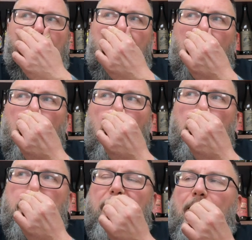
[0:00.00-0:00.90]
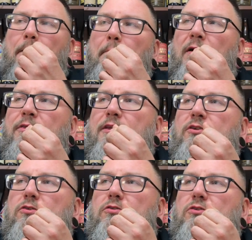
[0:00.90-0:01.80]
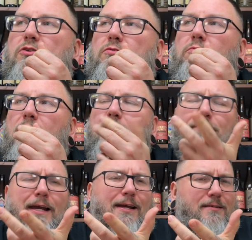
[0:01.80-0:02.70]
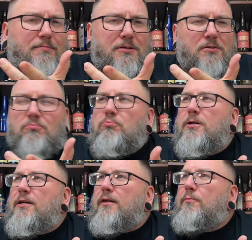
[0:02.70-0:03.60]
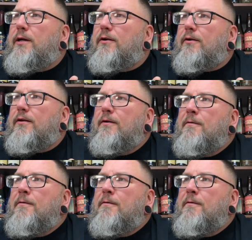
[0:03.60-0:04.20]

it's like a month and 12 days, which is really weird.